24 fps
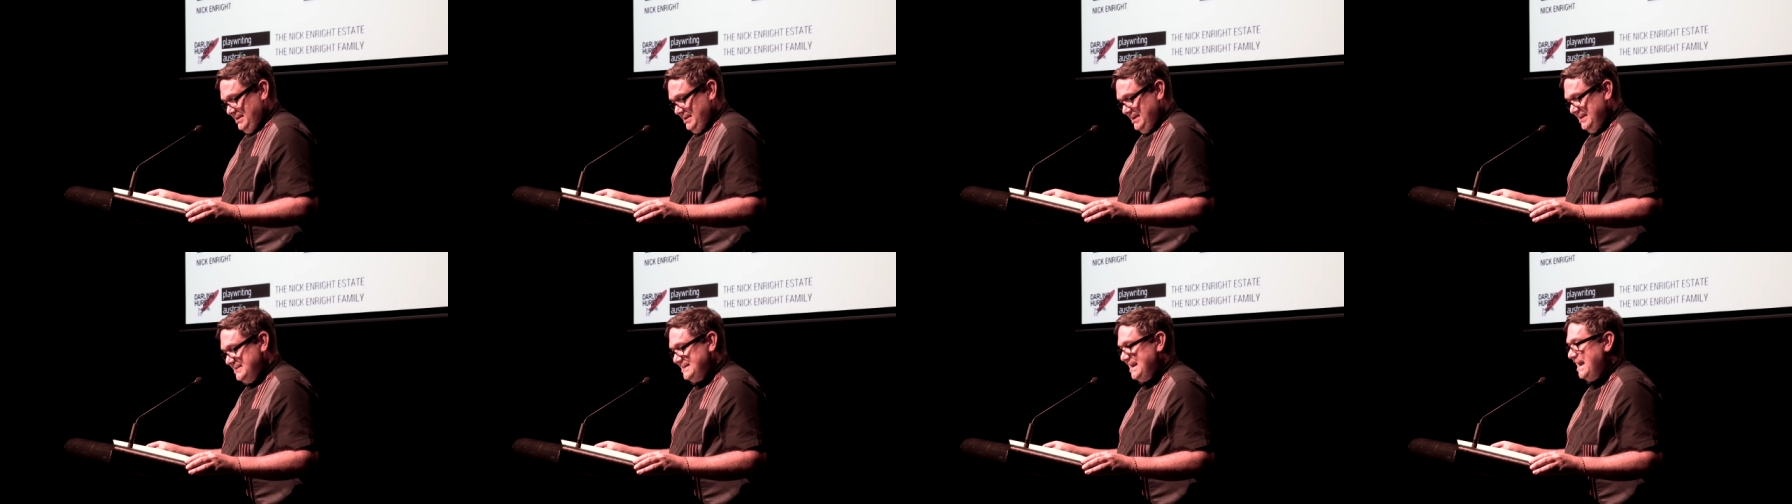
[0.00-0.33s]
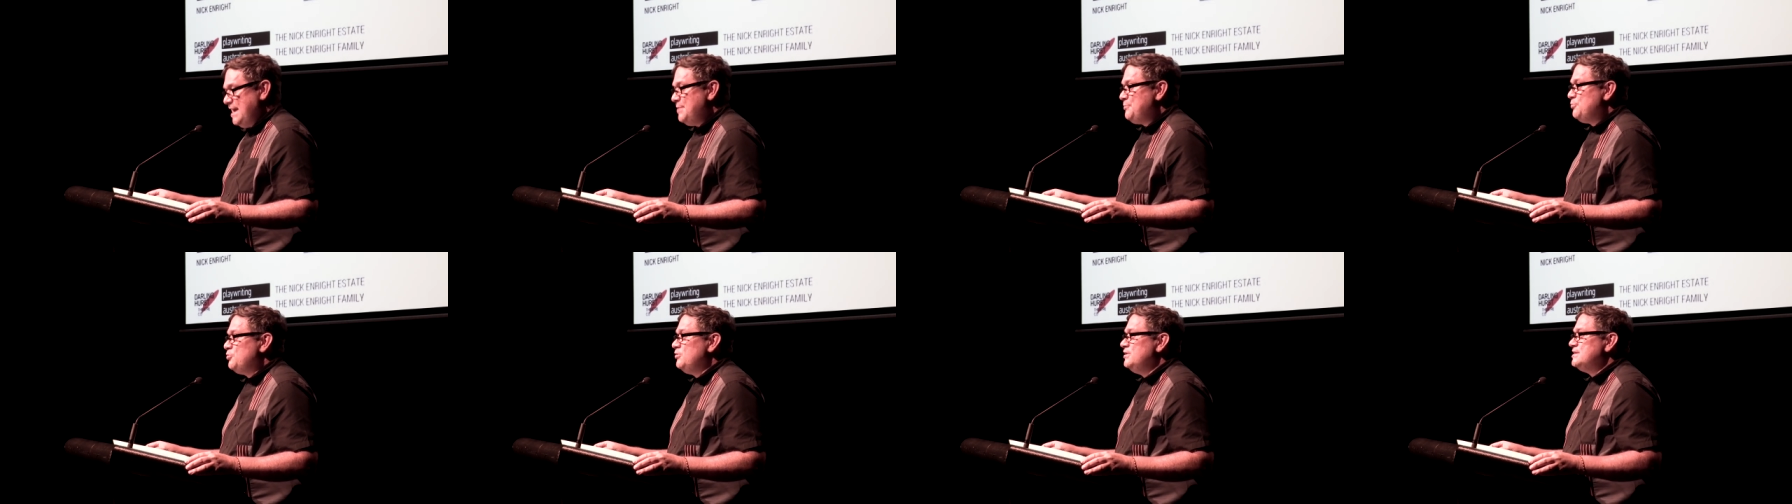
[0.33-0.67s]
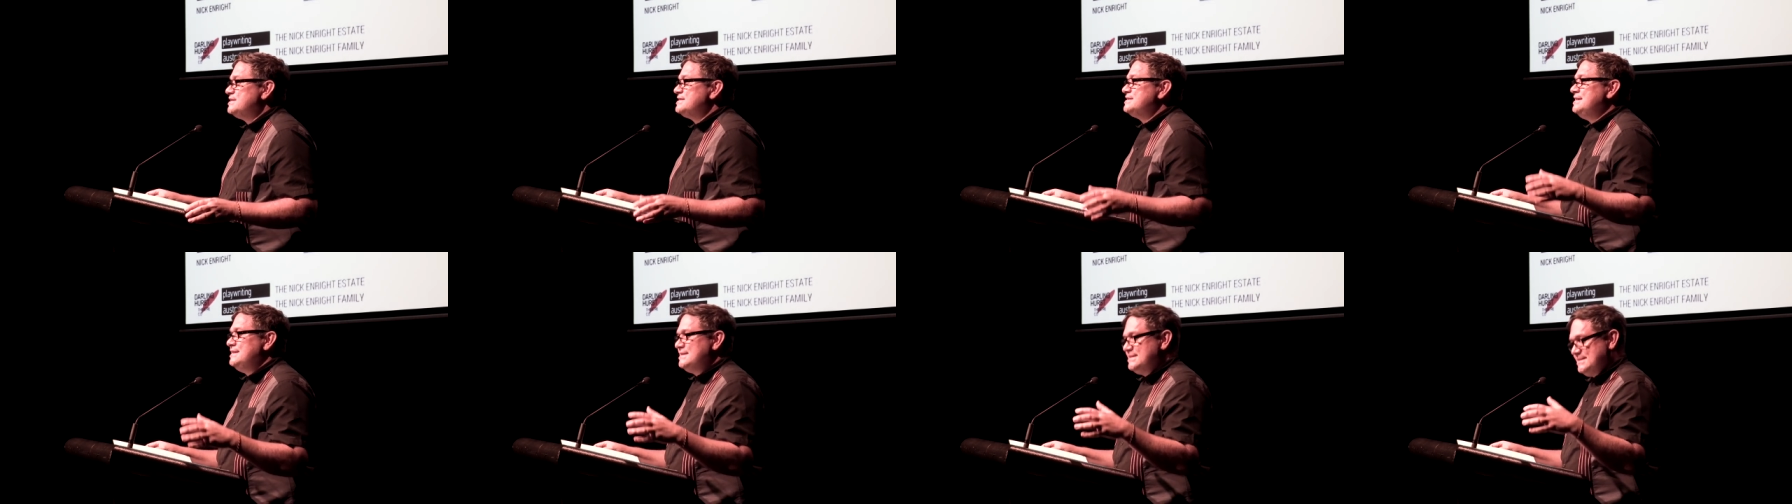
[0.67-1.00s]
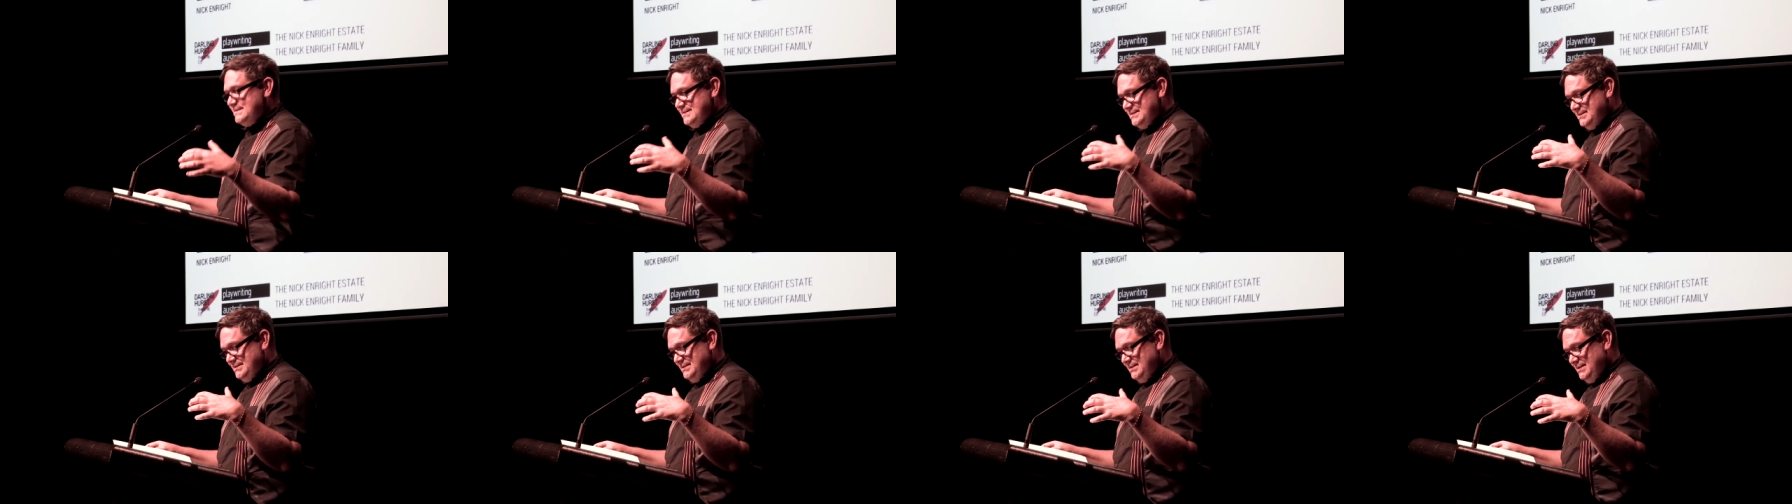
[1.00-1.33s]
His handprint
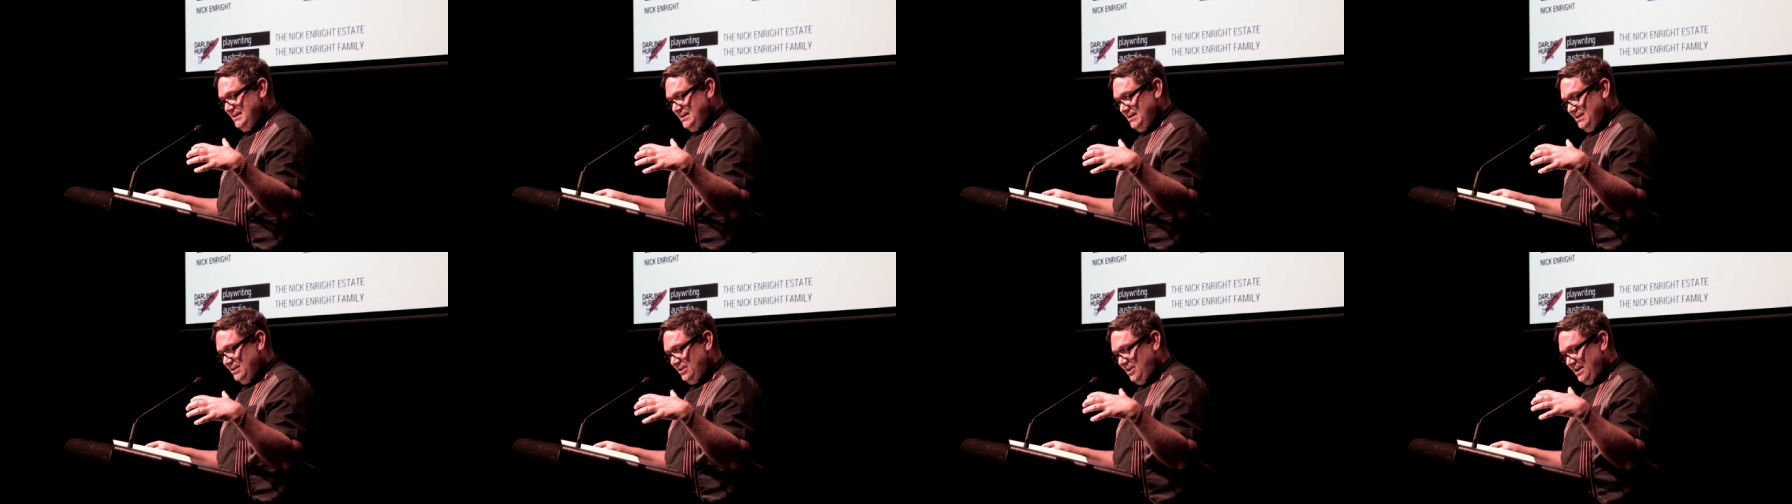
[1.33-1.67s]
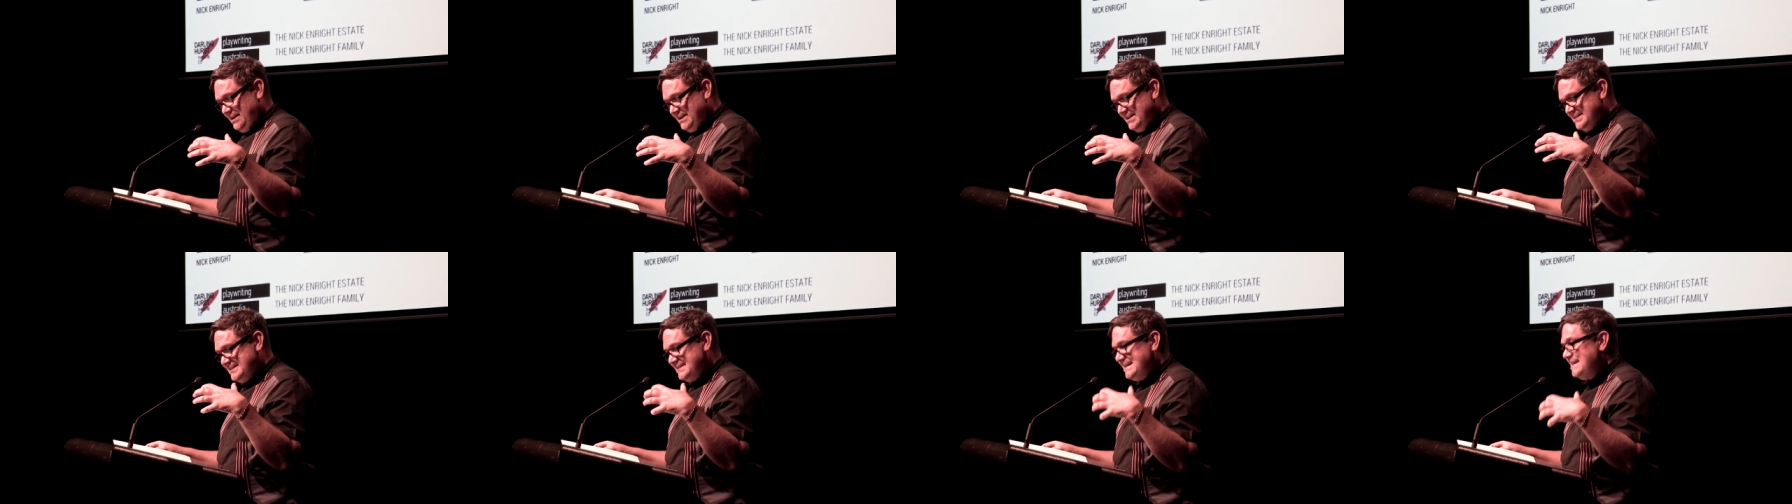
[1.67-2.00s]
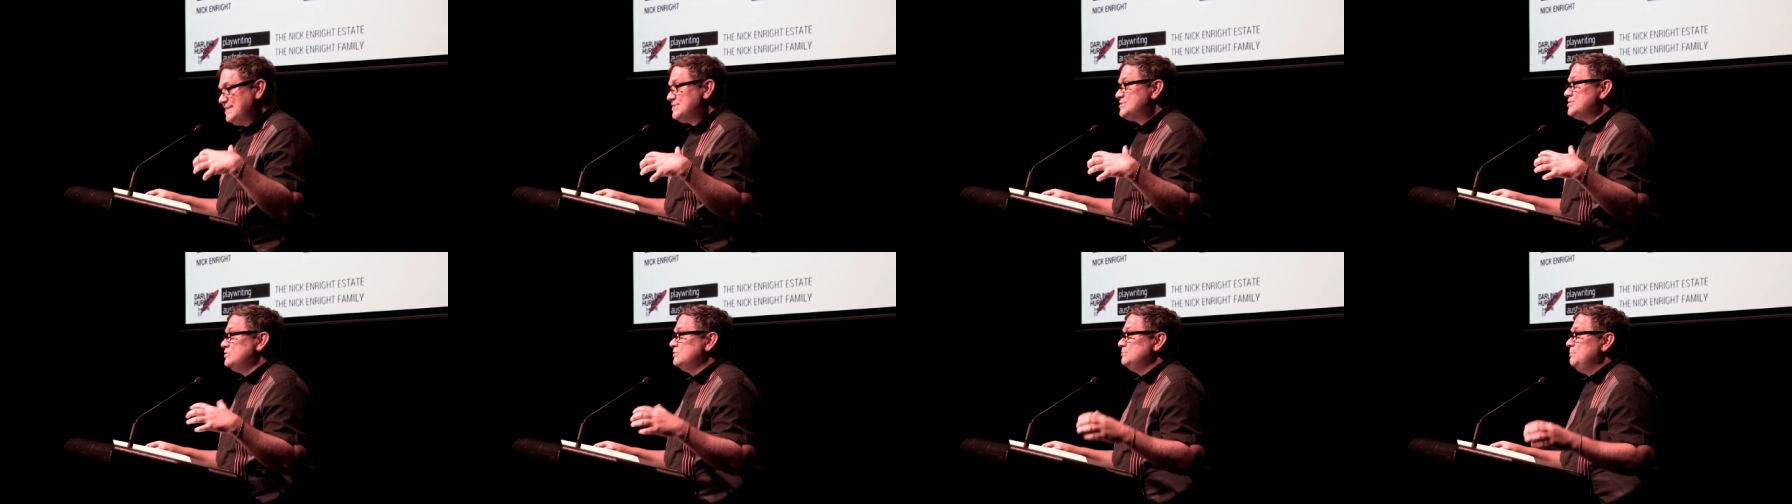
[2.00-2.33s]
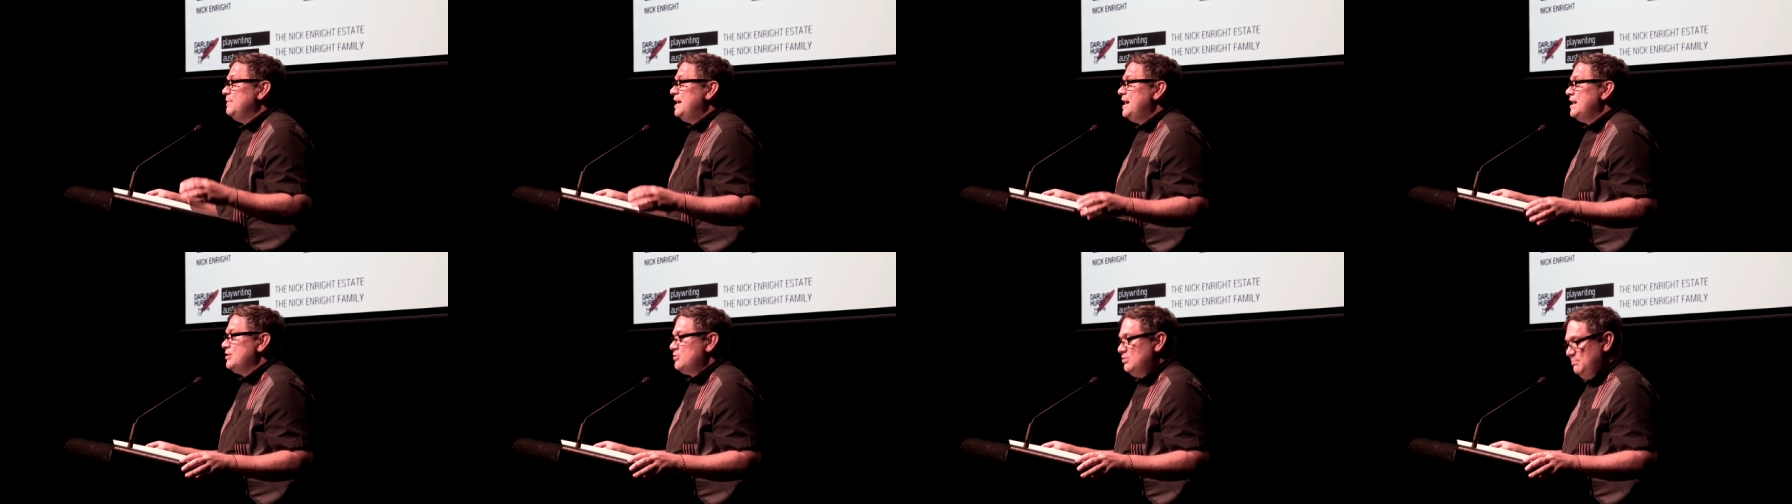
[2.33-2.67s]
sits like a stenciled
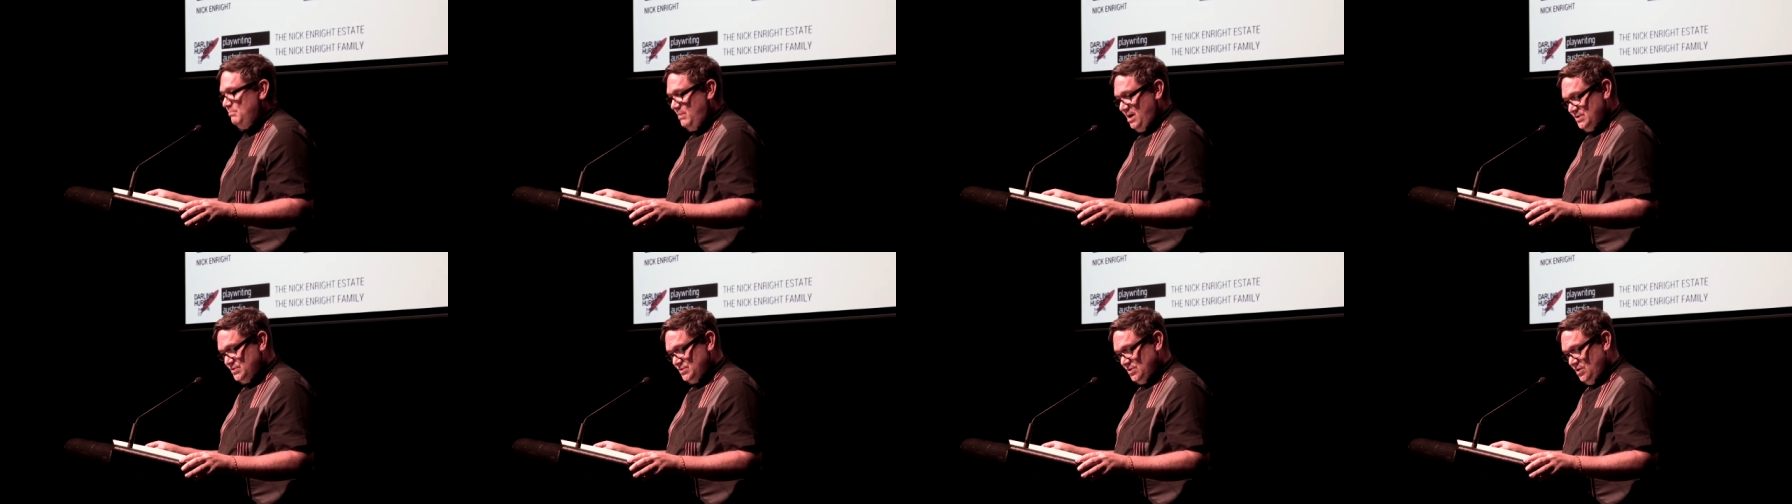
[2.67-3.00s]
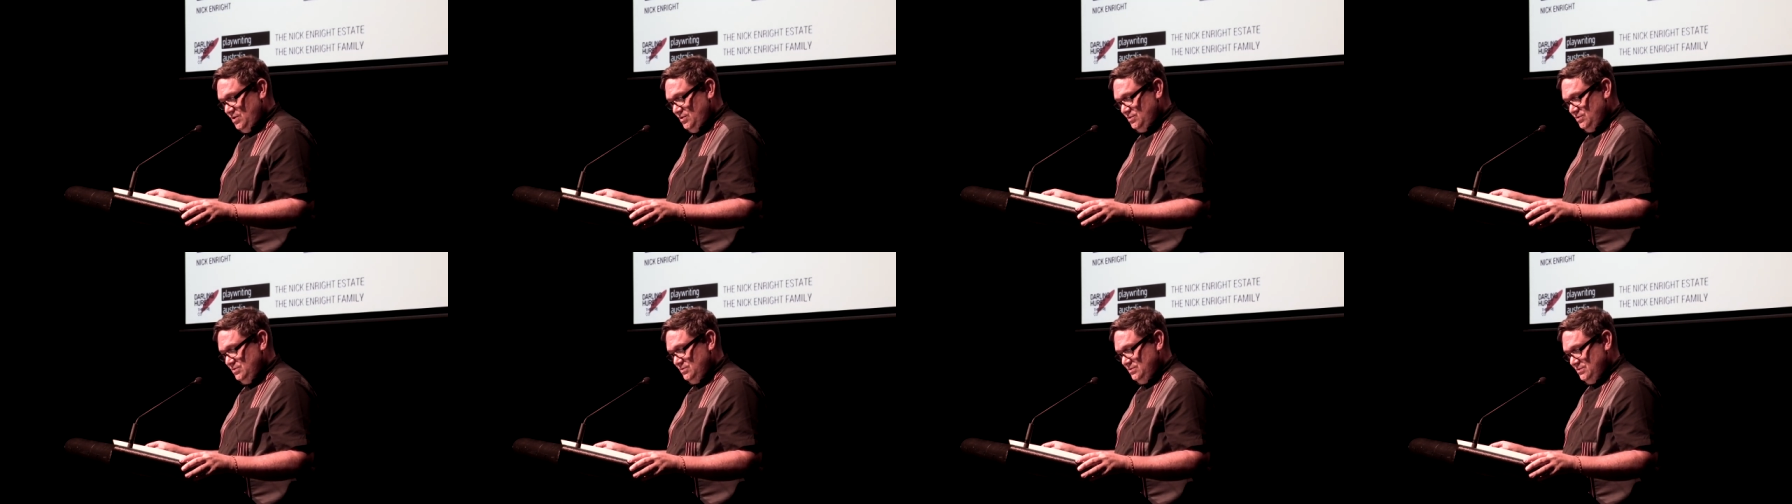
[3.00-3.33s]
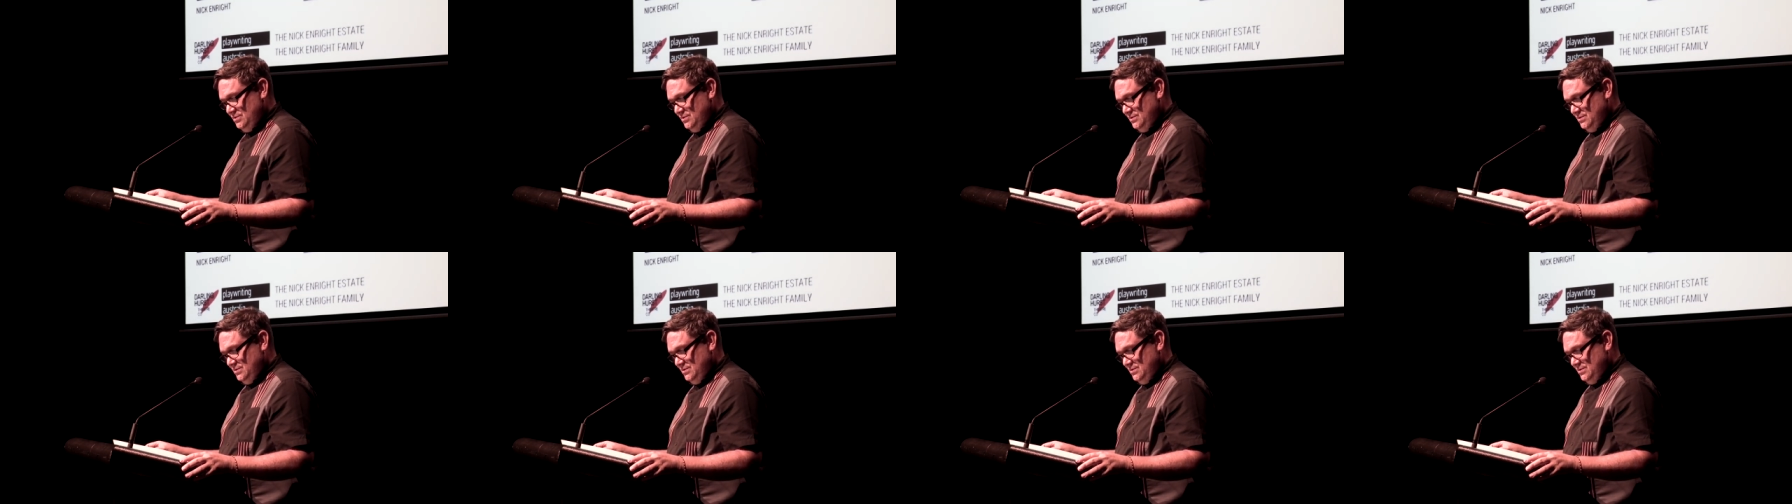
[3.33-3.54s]
mark on my soul.